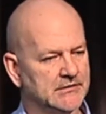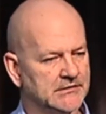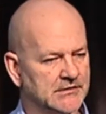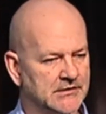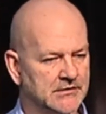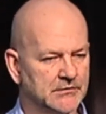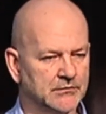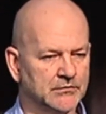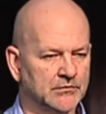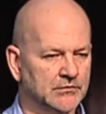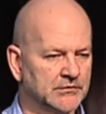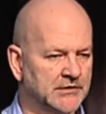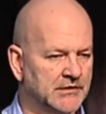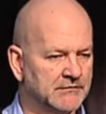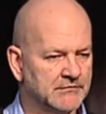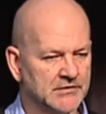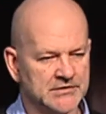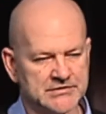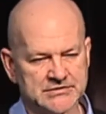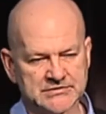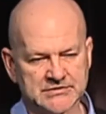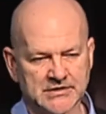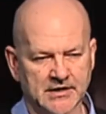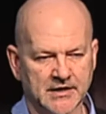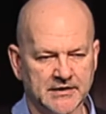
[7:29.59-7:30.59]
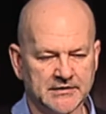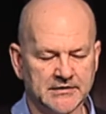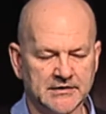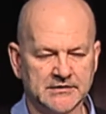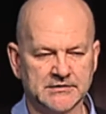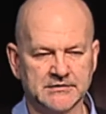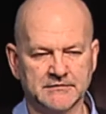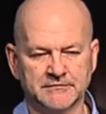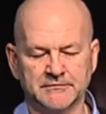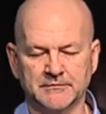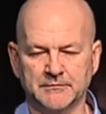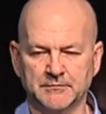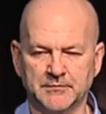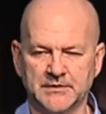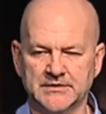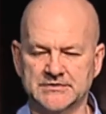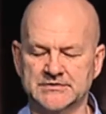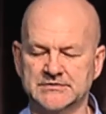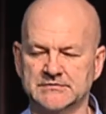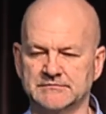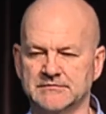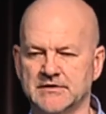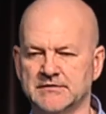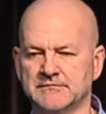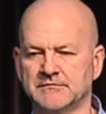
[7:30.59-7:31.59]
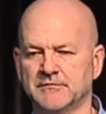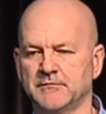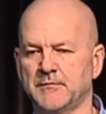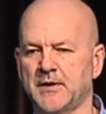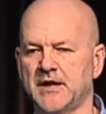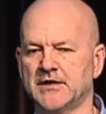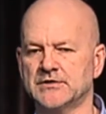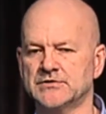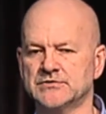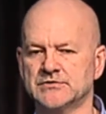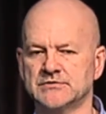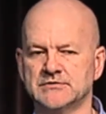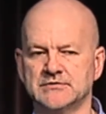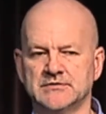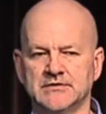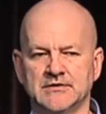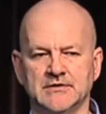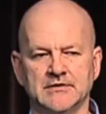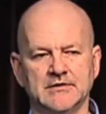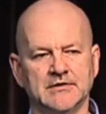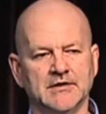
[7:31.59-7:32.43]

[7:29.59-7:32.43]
that all give us slightly different bits of information,